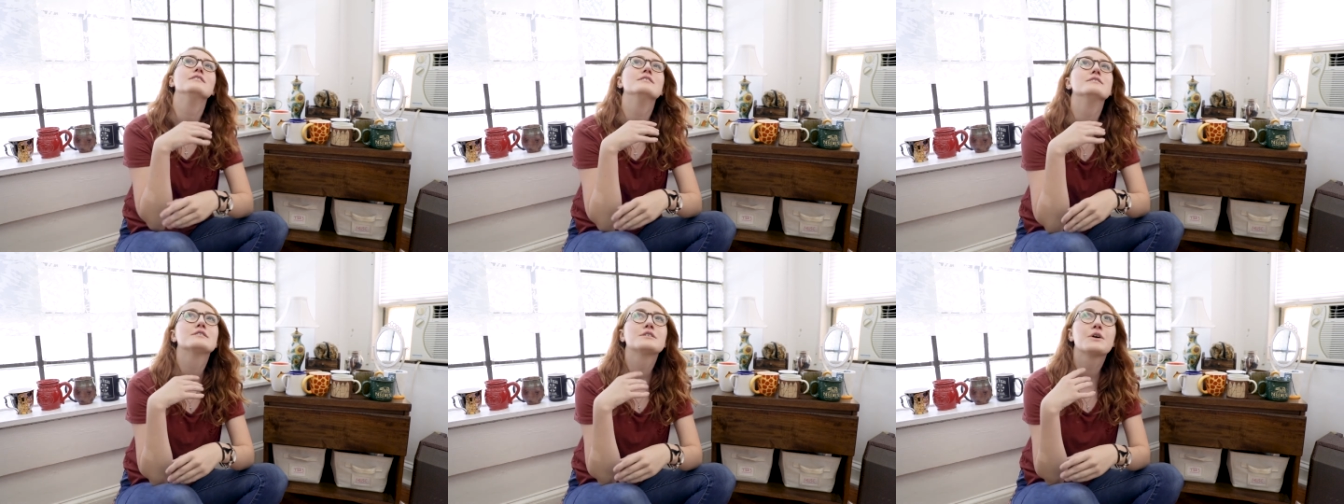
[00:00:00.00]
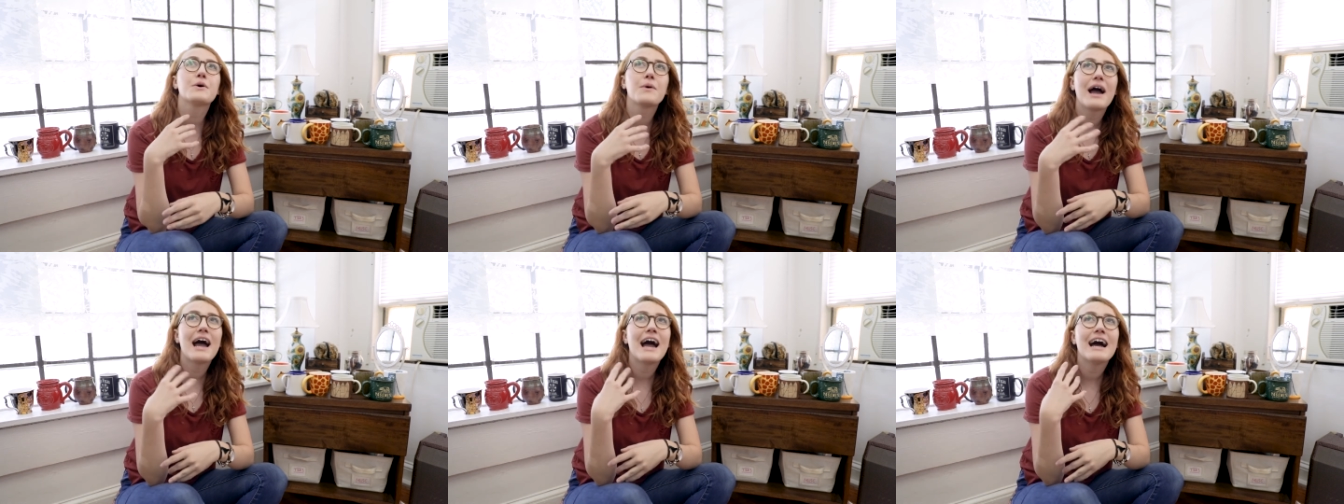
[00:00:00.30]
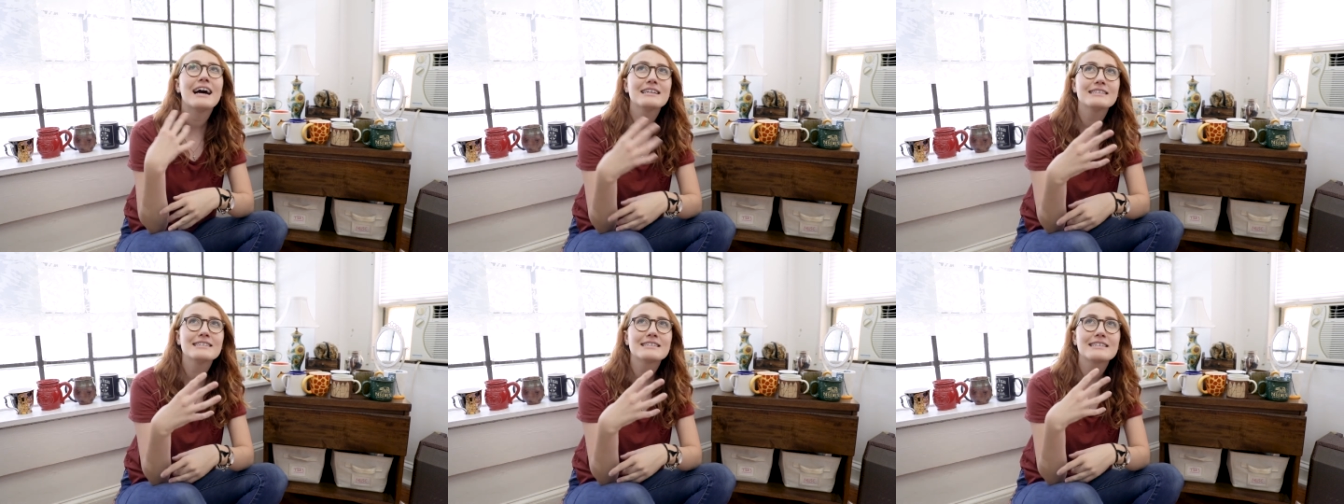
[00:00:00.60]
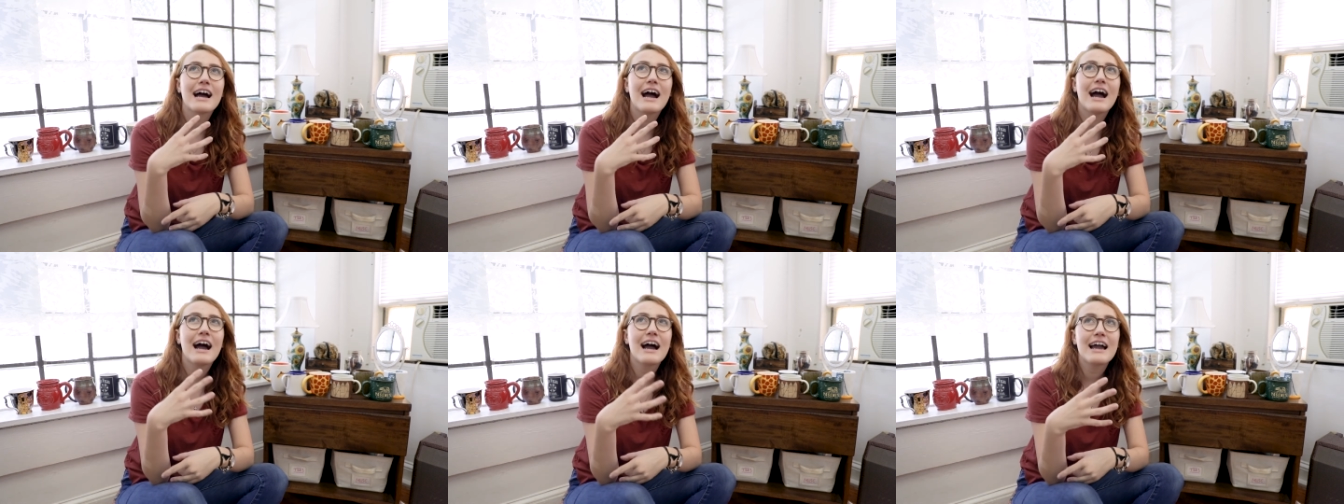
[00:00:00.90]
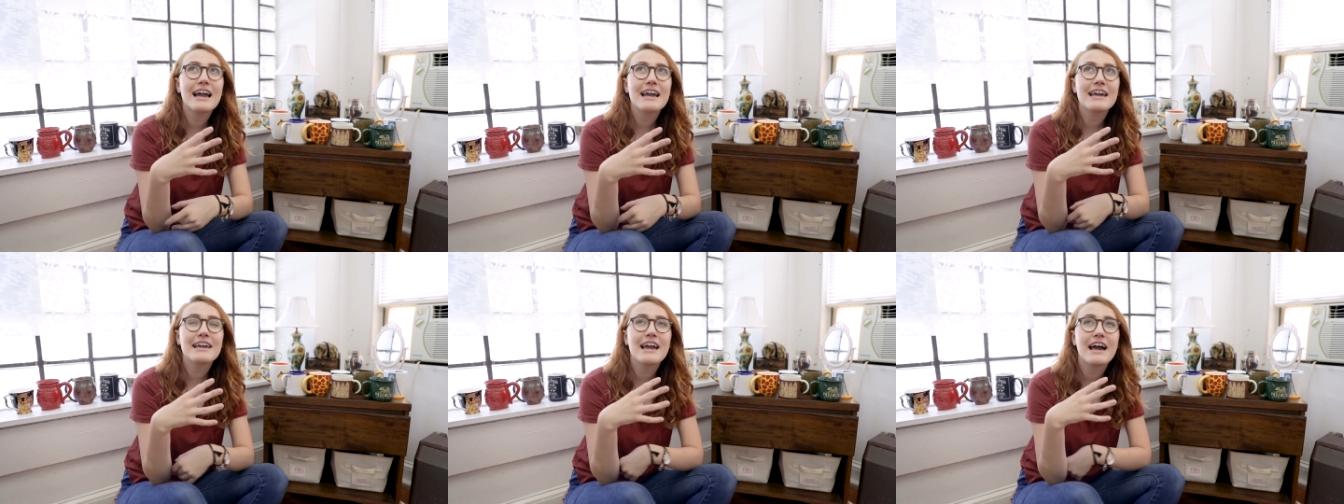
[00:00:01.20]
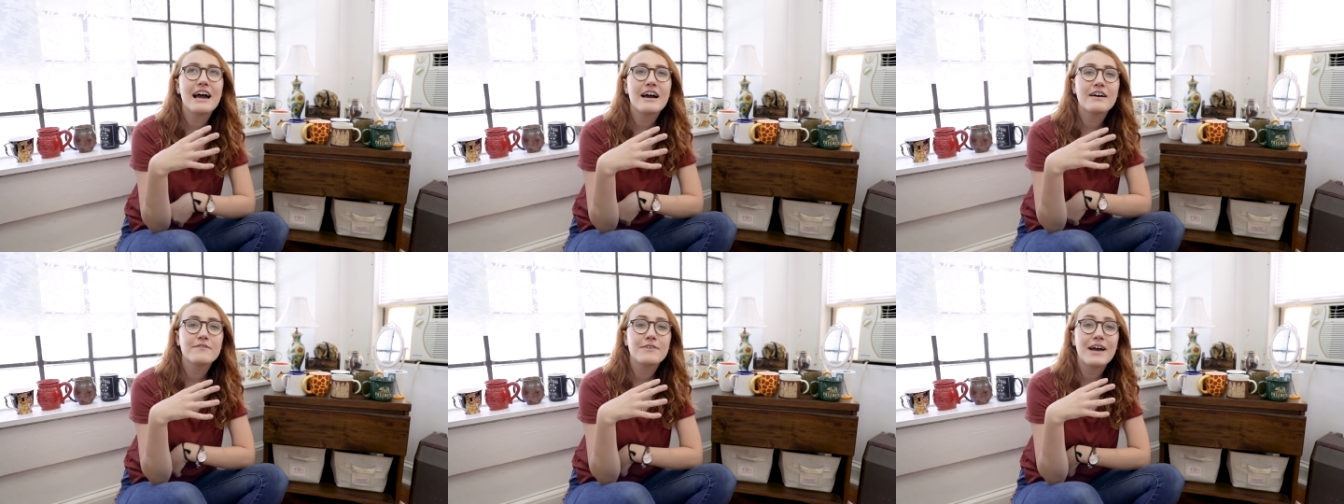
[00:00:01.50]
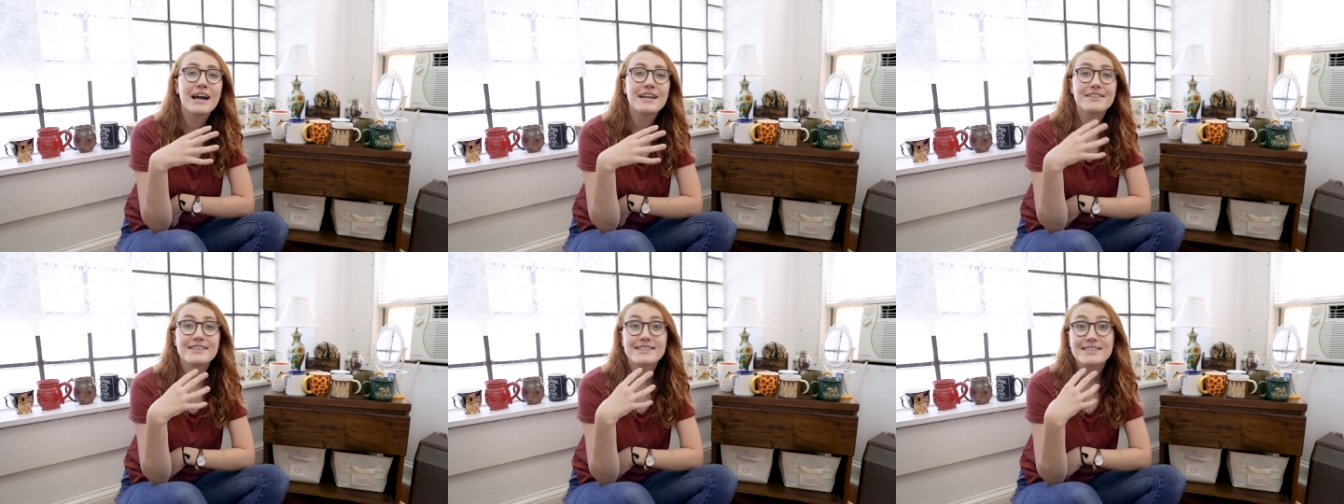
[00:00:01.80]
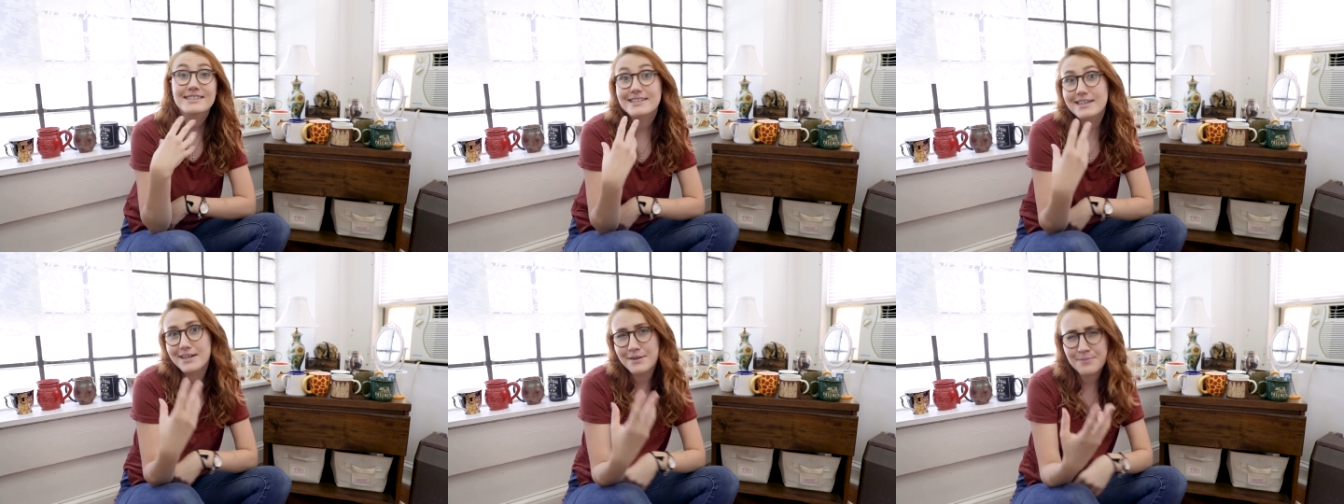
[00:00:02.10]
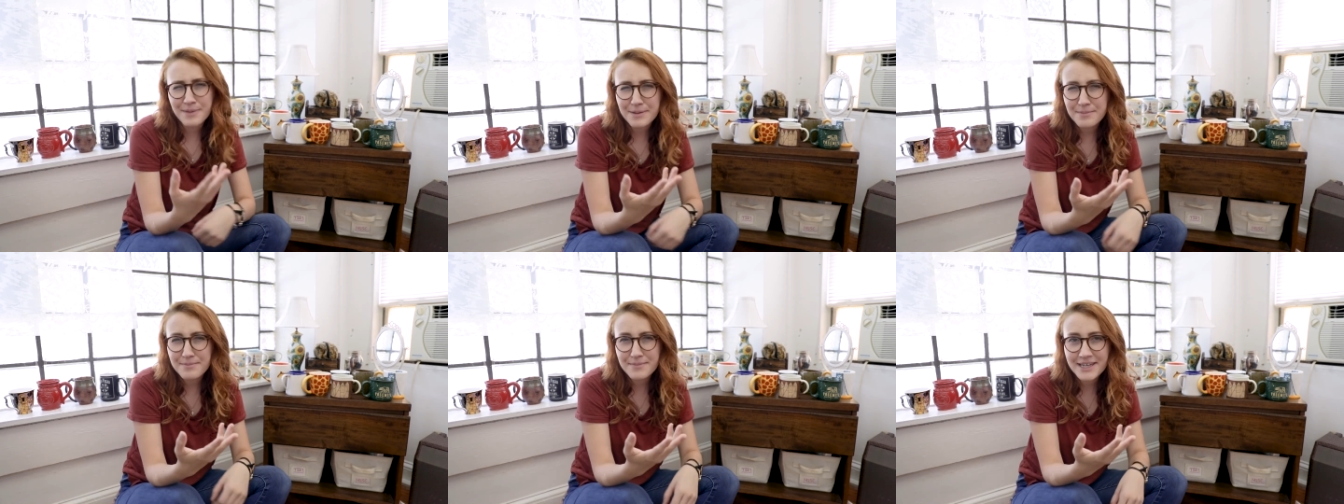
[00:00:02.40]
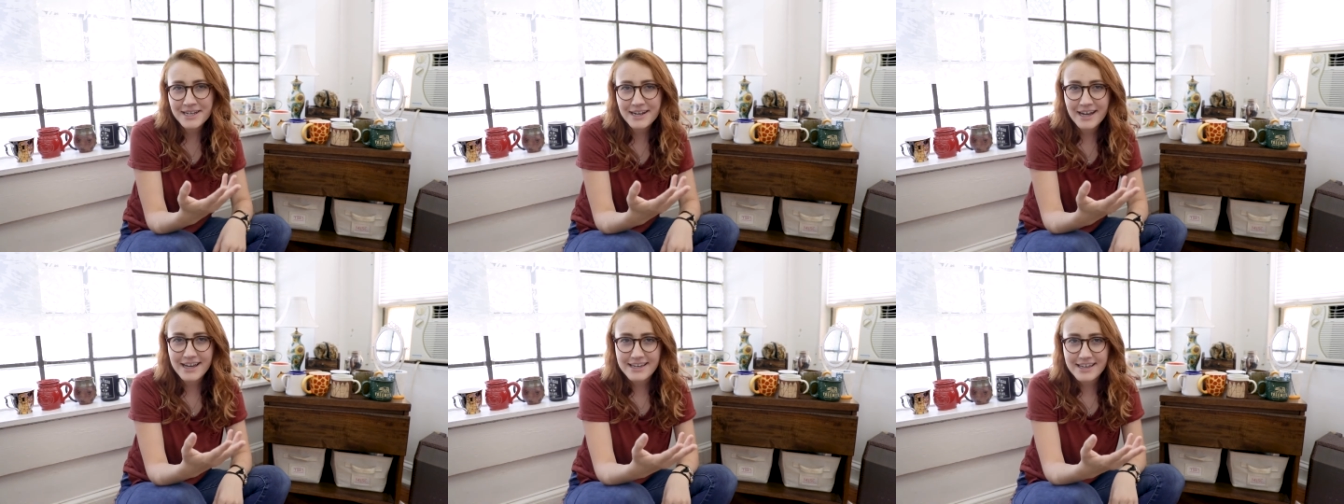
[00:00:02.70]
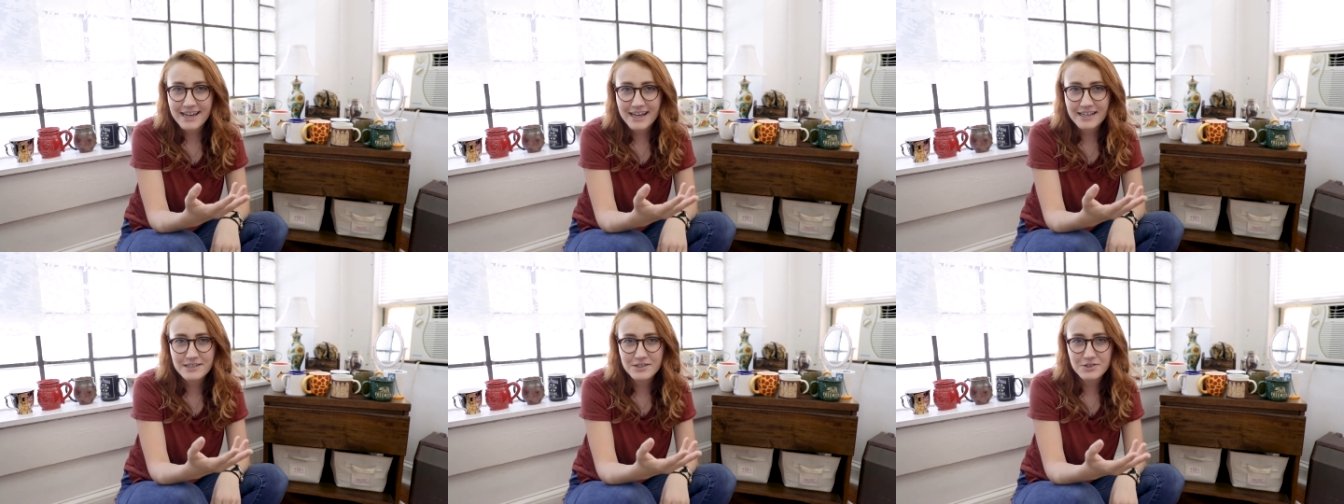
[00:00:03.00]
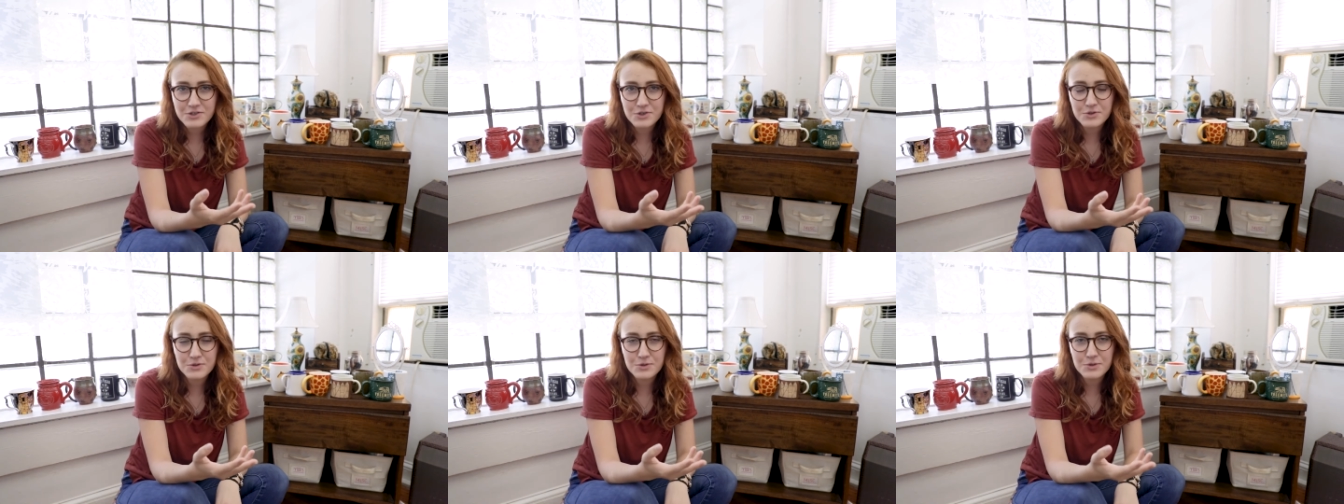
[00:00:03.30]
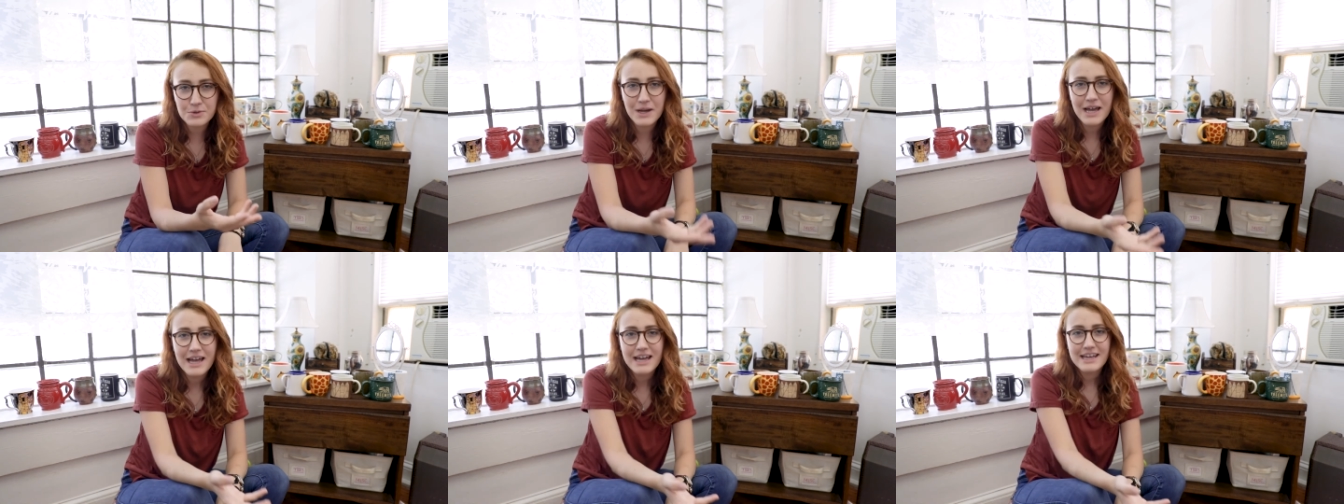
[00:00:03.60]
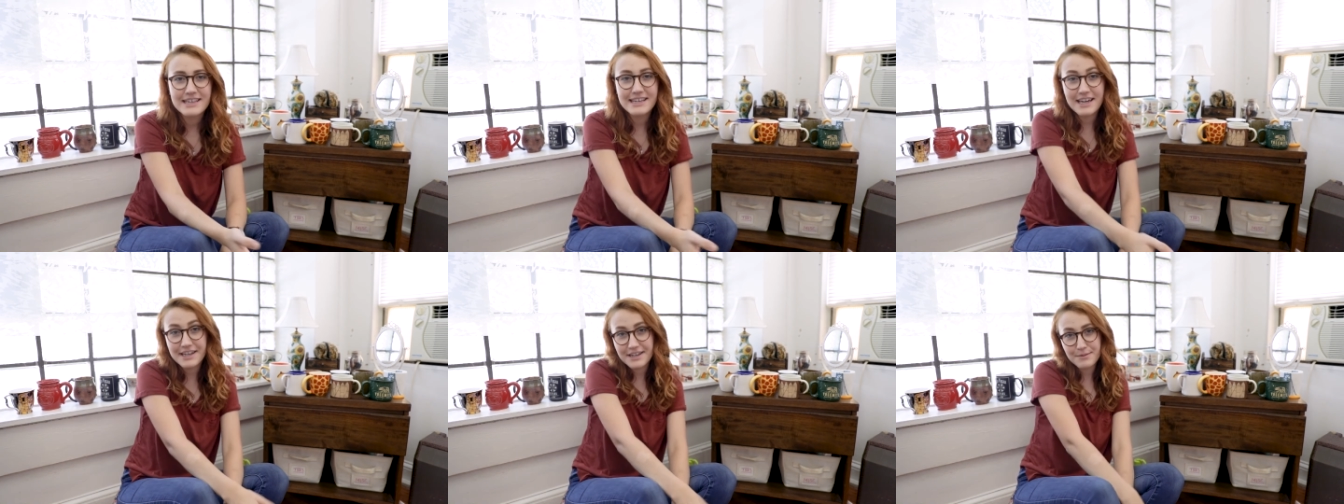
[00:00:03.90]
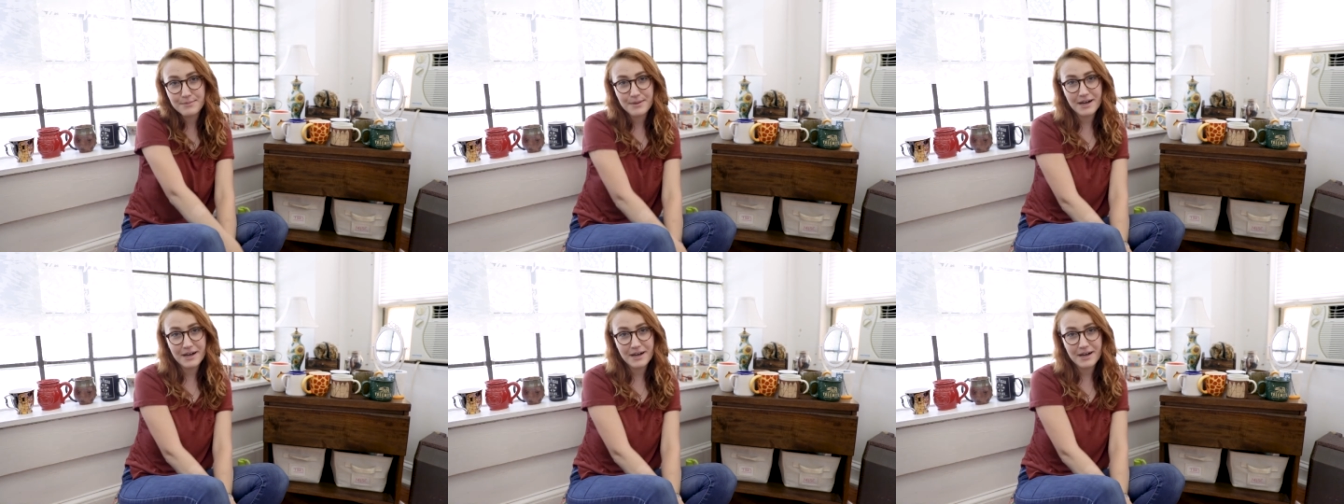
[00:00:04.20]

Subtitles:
So as I have had this commitment, I guess, to getting